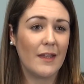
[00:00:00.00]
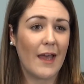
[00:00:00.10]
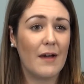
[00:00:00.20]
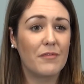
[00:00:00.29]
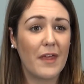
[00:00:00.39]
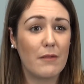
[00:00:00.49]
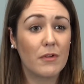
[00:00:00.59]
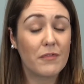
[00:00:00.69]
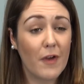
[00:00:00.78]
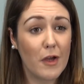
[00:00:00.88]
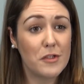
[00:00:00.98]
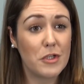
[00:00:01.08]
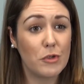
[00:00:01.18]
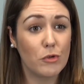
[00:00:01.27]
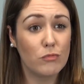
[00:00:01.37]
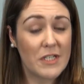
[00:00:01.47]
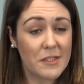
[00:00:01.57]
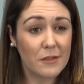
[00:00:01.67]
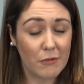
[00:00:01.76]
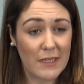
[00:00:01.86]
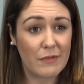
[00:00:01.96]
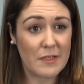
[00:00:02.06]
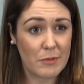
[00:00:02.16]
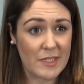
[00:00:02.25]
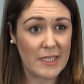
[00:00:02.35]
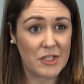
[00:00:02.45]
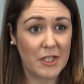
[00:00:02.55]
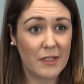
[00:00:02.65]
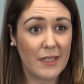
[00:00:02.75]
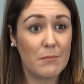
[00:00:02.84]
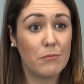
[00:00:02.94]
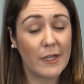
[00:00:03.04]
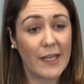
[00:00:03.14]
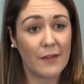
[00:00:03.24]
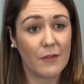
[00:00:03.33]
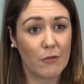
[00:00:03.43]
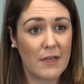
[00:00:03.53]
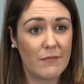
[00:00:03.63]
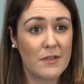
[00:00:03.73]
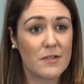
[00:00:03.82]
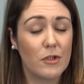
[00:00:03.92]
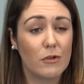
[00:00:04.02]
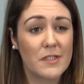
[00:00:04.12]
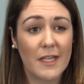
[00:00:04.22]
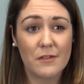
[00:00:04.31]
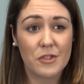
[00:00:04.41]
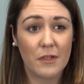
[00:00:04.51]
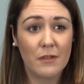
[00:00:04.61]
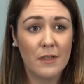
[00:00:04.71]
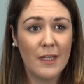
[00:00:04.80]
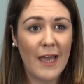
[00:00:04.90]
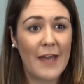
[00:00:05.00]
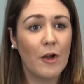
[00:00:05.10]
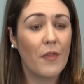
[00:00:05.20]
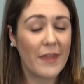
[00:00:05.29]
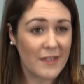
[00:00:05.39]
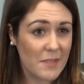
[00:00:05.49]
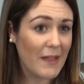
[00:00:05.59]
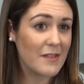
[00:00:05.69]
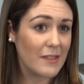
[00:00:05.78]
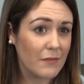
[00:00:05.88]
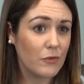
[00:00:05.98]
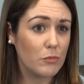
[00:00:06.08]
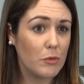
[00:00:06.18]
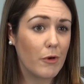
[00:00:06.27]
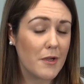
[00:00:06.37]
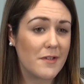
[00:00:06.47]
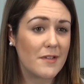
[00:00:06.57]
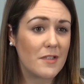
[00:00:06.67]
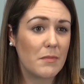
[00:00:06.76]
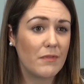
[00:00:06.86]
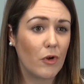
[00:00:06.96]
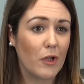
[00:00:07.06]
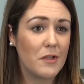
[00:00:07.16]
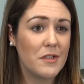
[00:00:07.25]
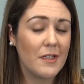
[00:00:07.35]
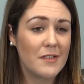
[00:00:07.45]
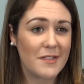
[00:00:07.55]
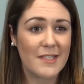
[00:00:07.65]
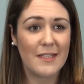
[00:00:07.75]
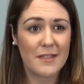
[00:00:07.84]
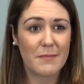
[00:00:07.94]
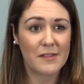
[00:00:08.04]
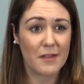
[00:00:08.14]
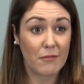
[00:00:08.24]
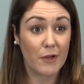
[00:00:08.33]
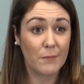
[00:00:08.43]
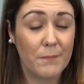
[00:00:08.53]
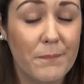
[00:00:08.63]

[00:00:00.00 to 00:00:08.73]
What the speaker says: Have they referred to your written grievance procedure in bringing the grievance to your attention? And are they expecting a formal process to be followed to see this matter through?